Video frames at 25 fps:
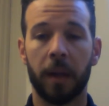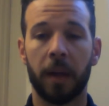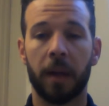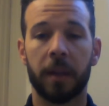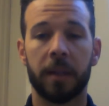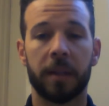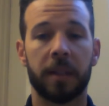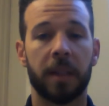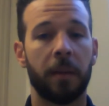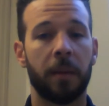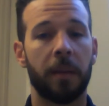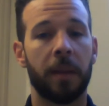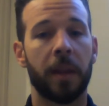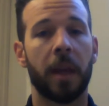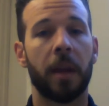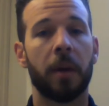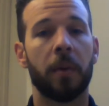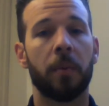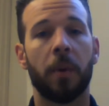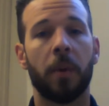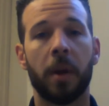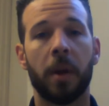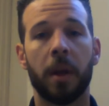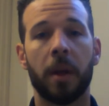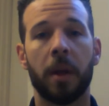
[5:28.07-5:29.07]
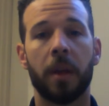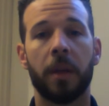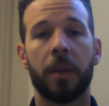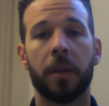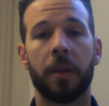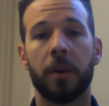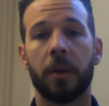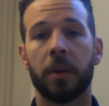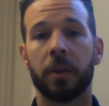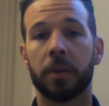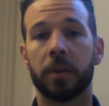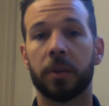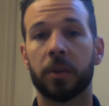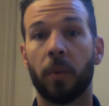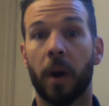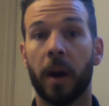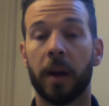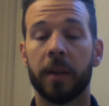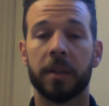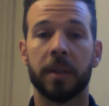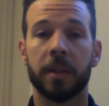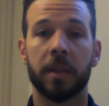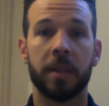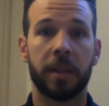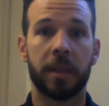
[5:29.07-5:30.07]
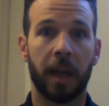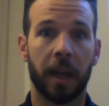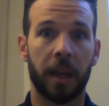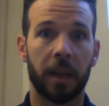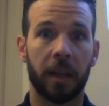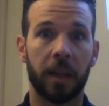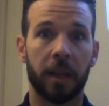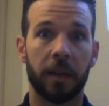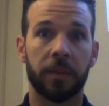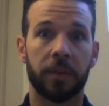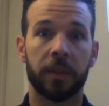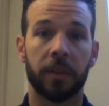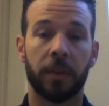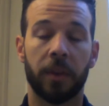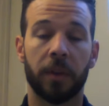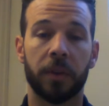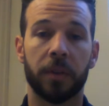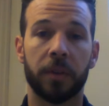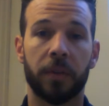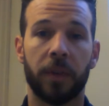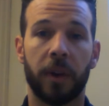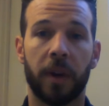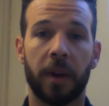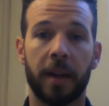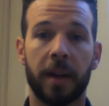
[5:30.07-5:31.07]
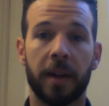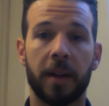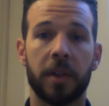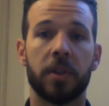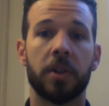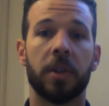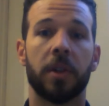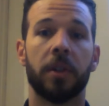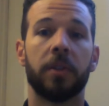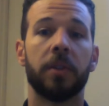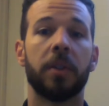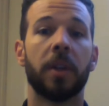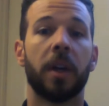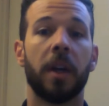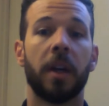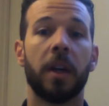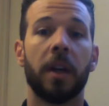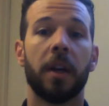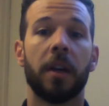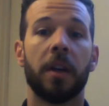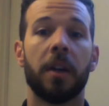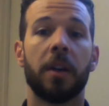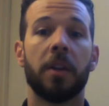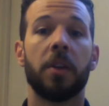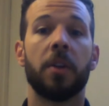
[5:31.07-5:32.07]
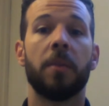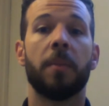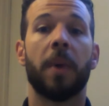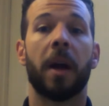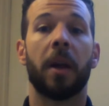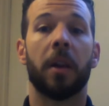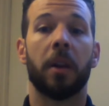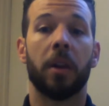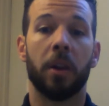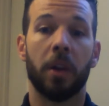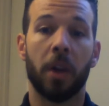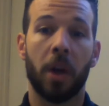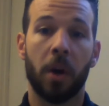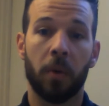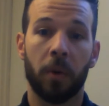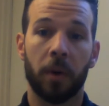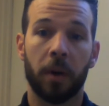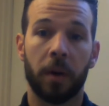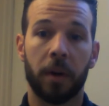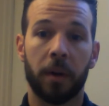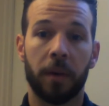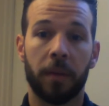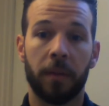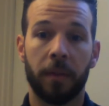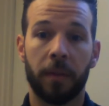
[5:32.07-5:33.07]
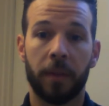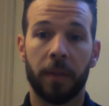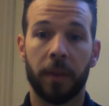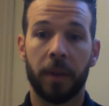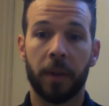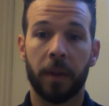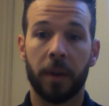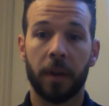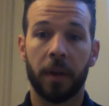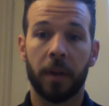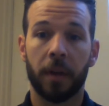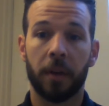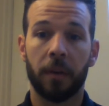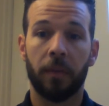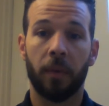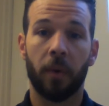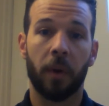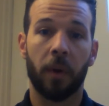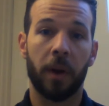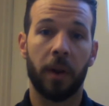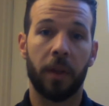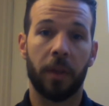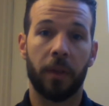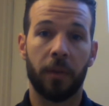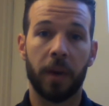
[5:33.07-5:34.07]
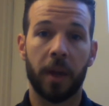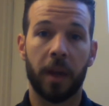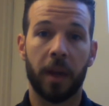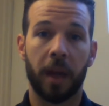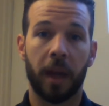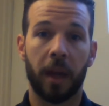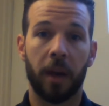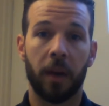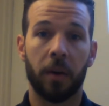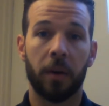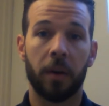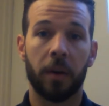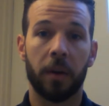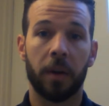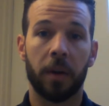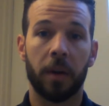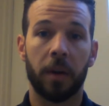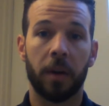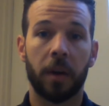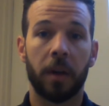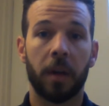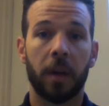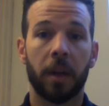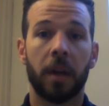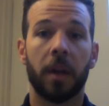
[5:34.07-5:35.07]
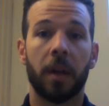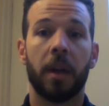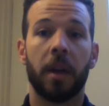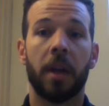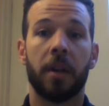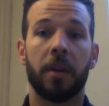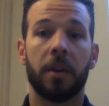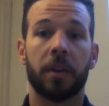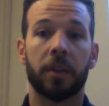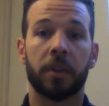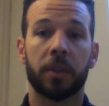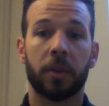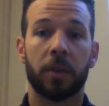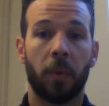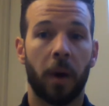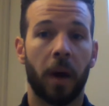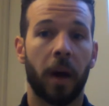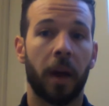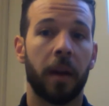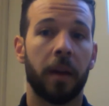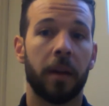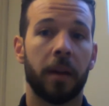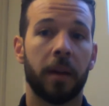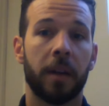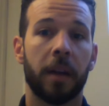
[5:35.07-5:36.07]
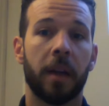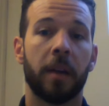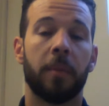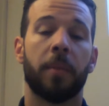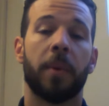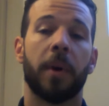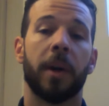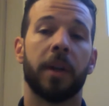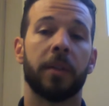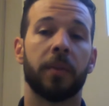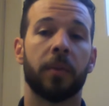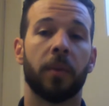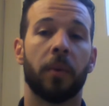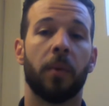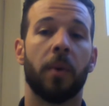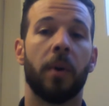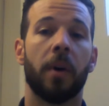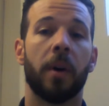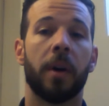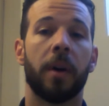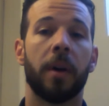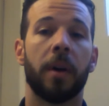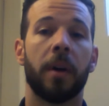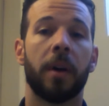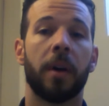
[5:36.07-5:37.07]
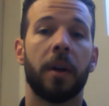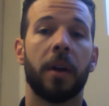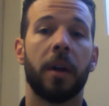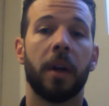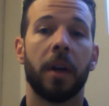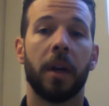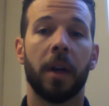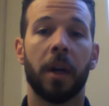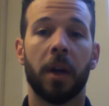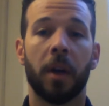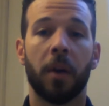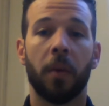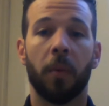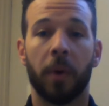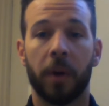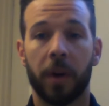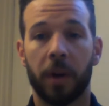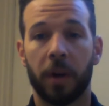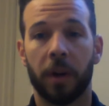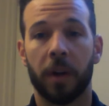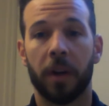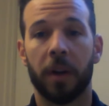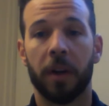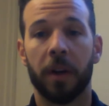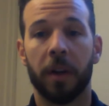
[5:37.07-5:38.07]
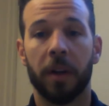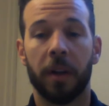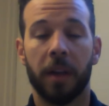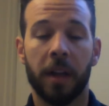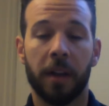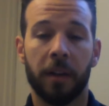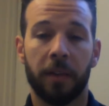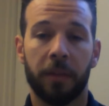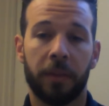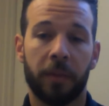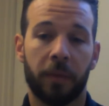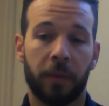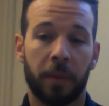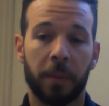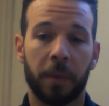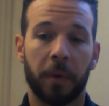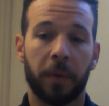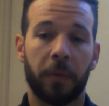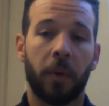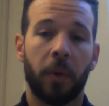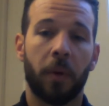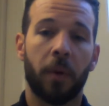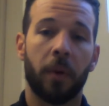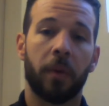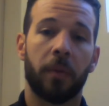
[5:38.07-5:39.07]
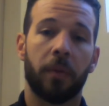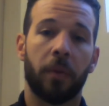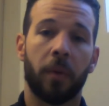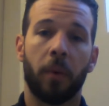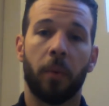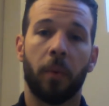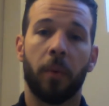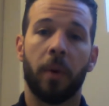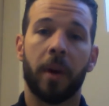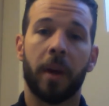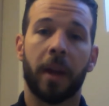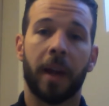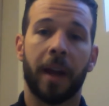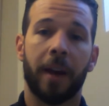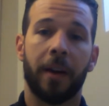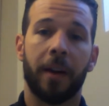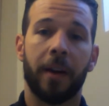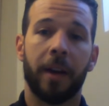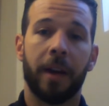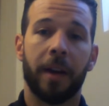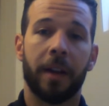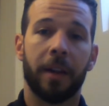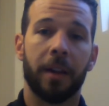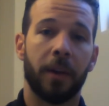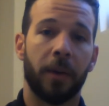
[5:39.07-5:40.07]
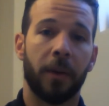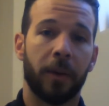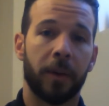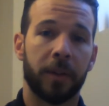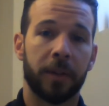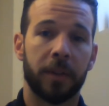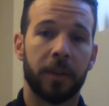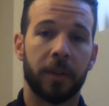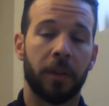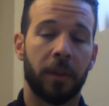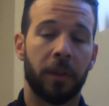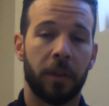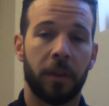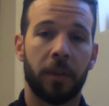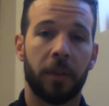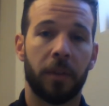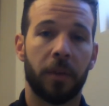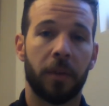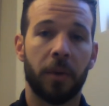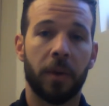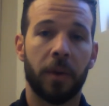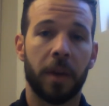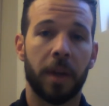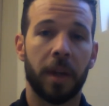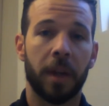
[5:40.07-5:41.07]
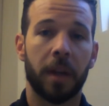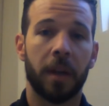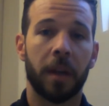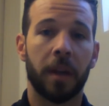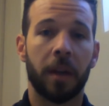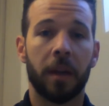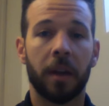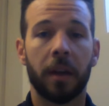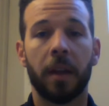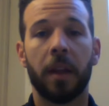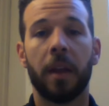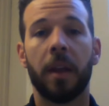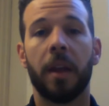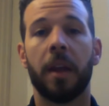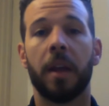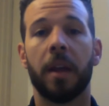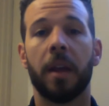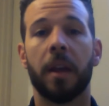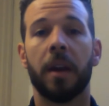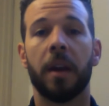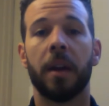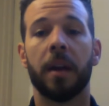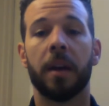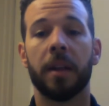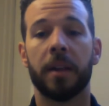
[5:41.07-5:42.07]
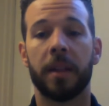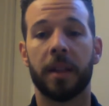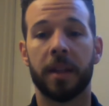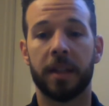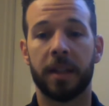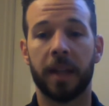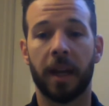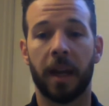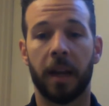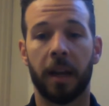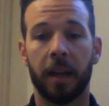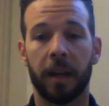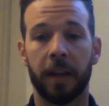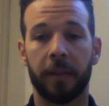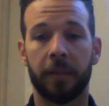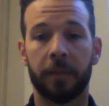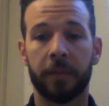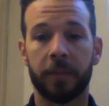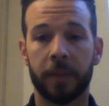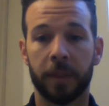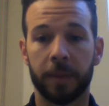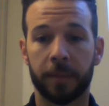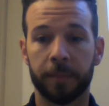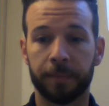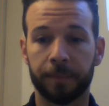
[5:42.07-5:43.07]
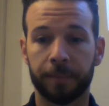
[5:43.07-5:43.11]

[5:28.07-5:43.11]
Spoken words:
Same thing with your squats and deadlifts of those variations. You might lower for a 3 count in your squat and press for 1, where you're going to lift from the floor for a 1 count and lower to 3 in the deadlift.